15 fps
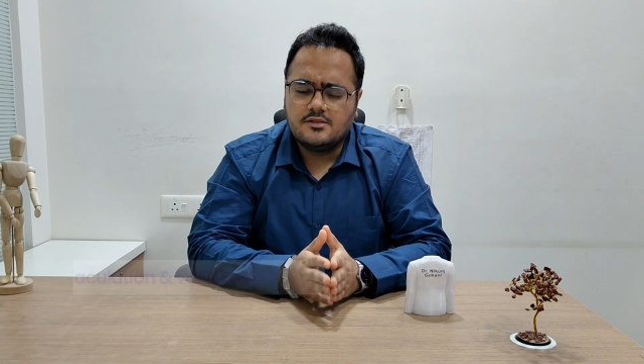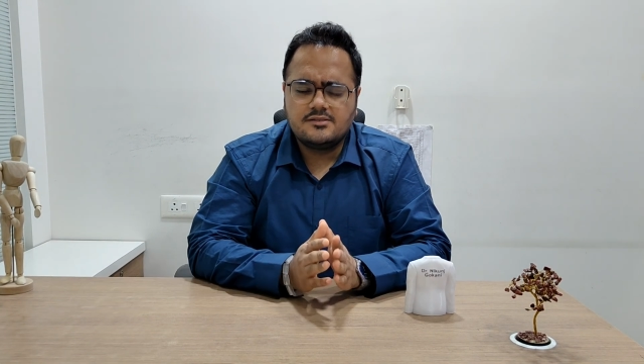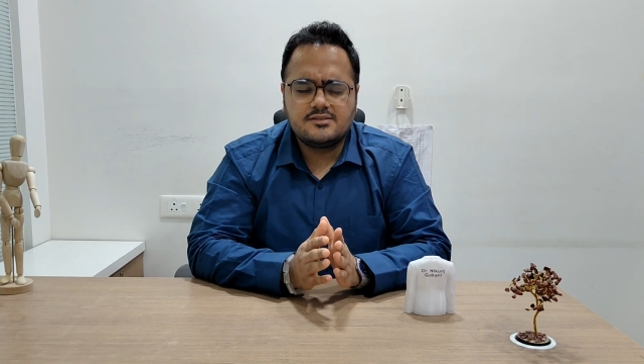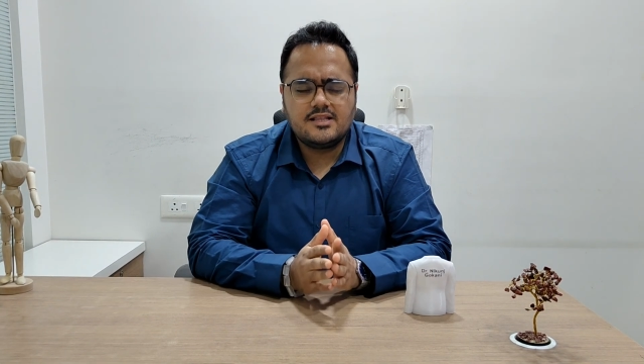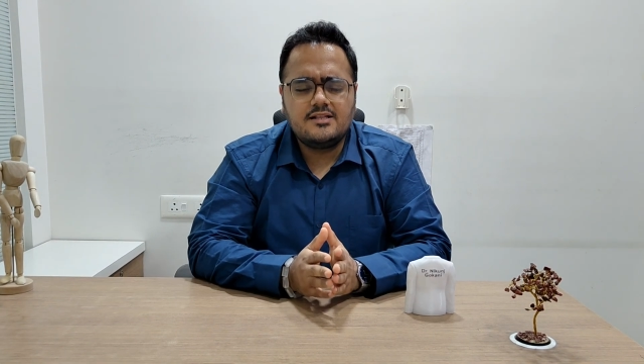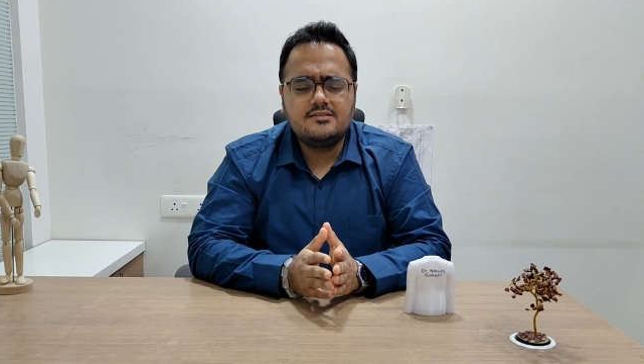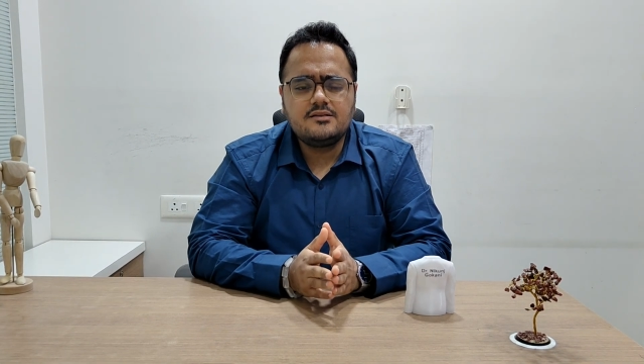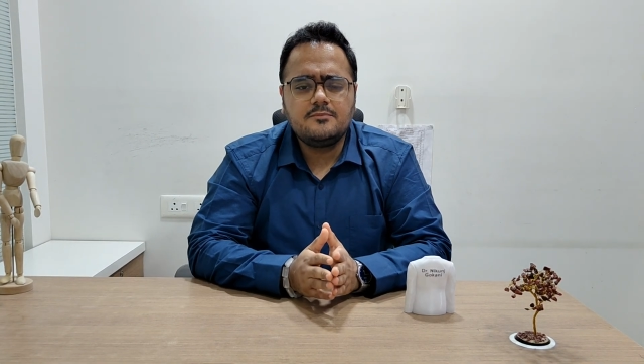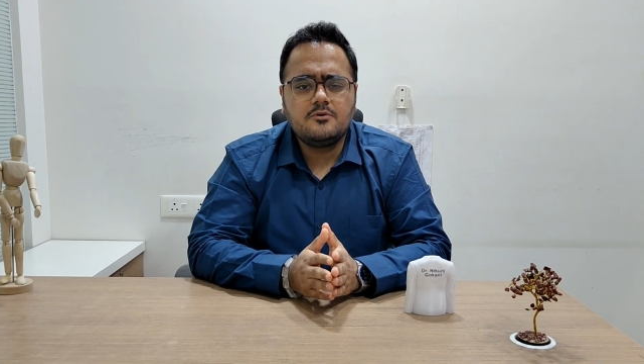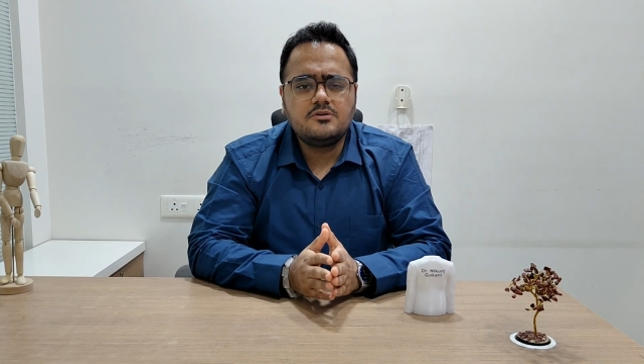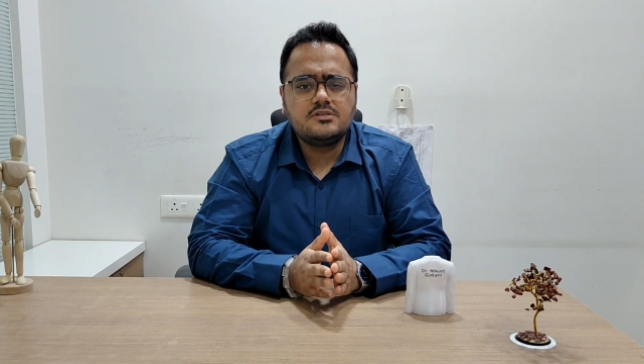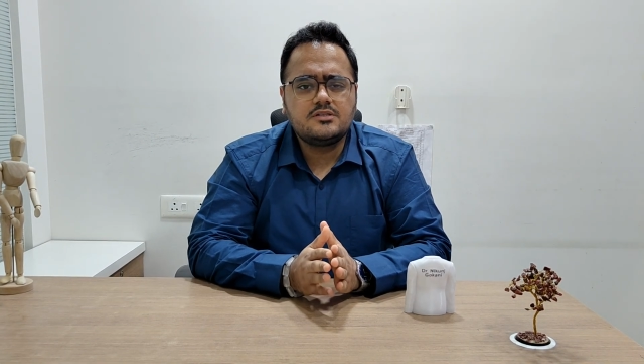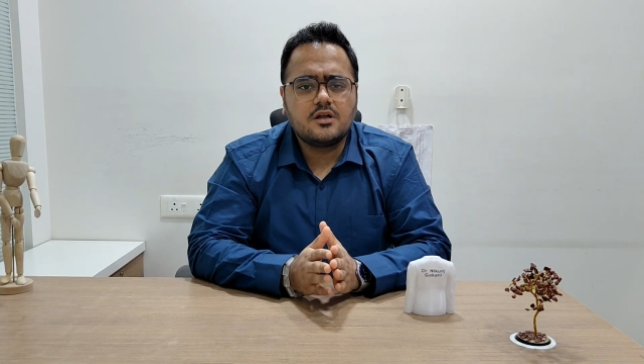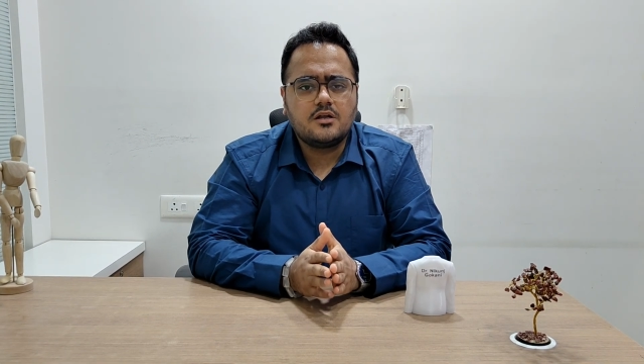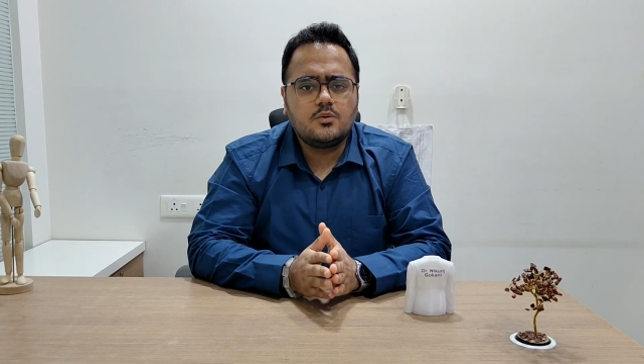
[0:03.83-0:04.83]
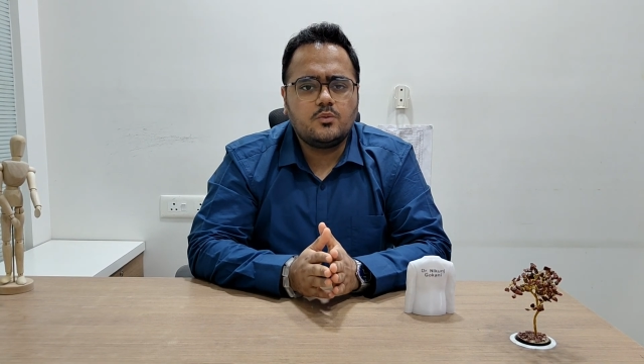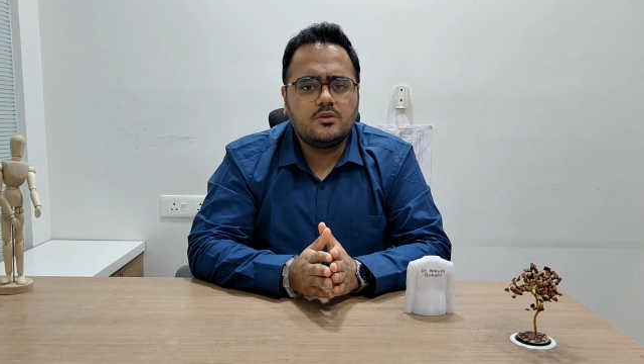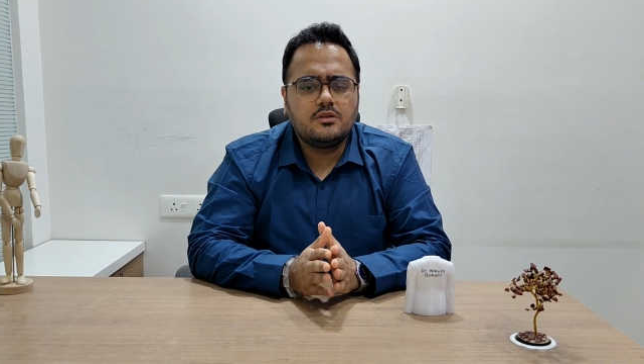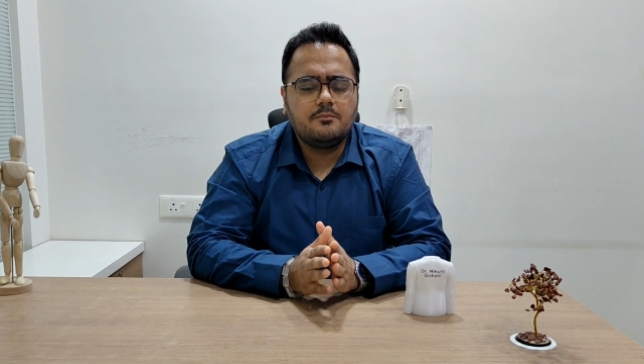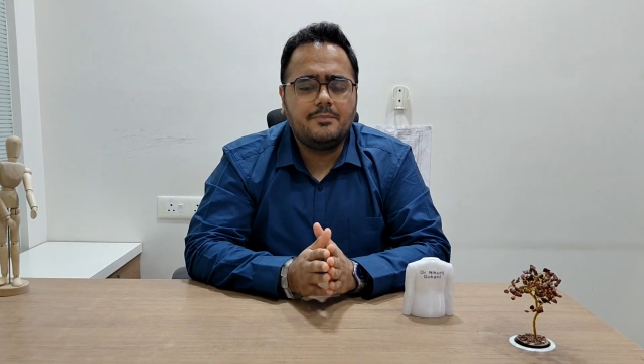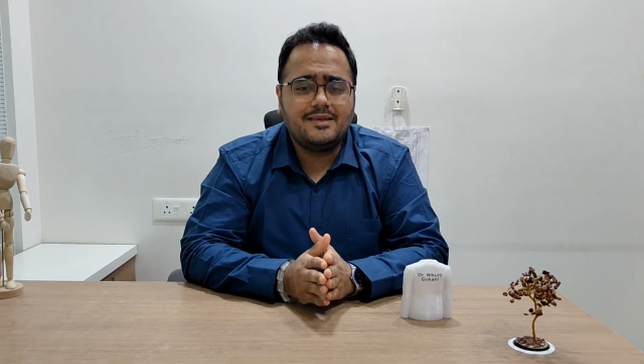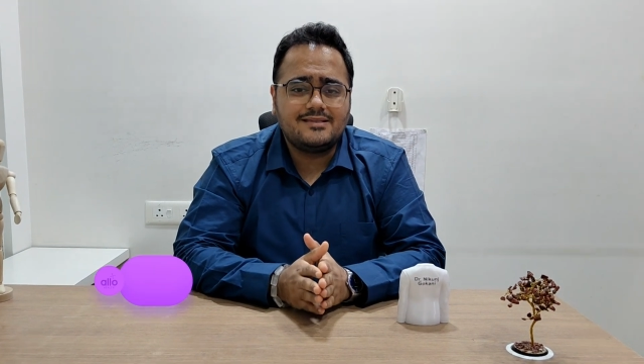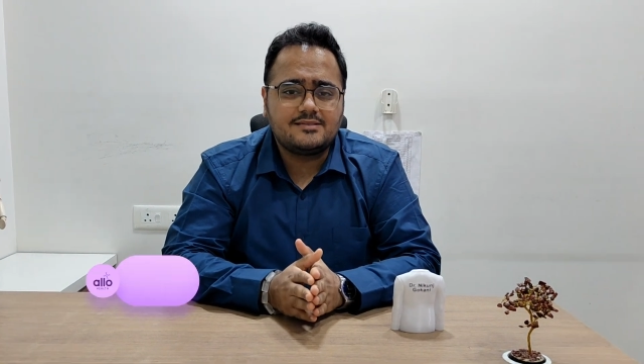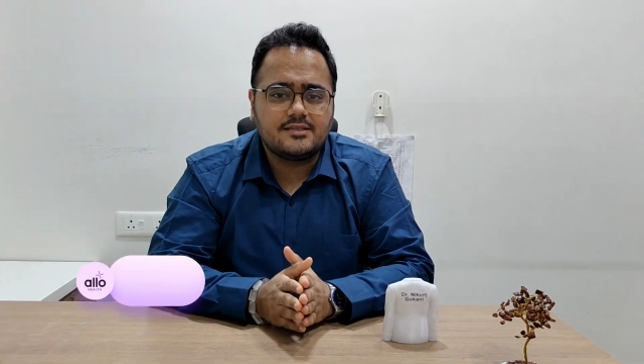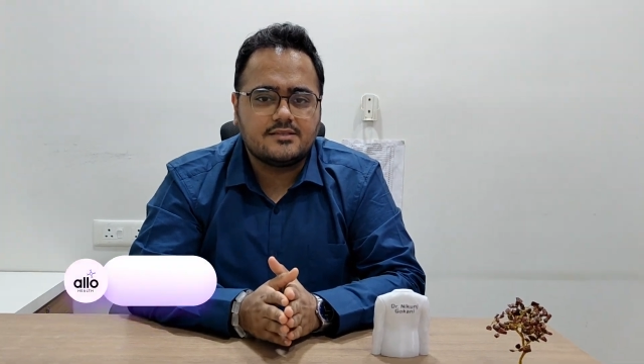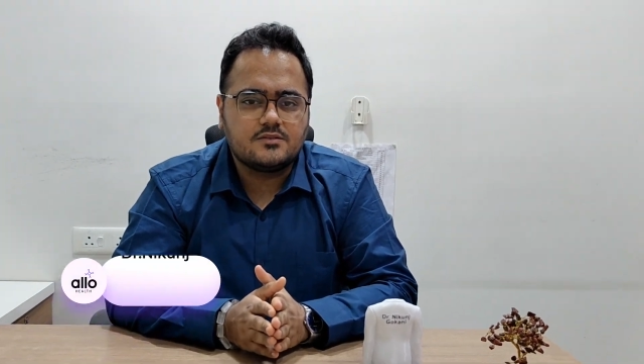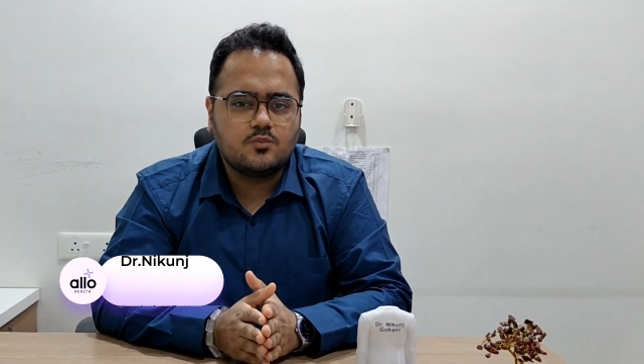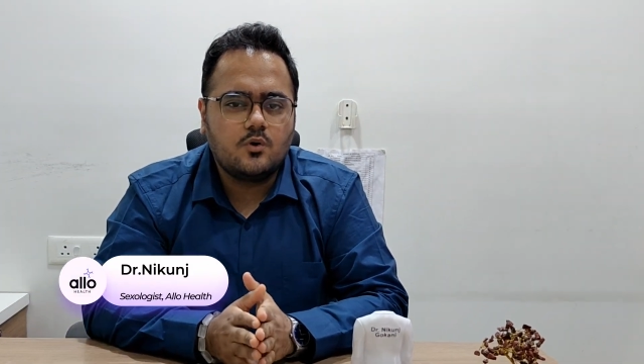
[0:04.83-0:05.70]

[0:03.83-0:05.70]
So let's about start with the basics.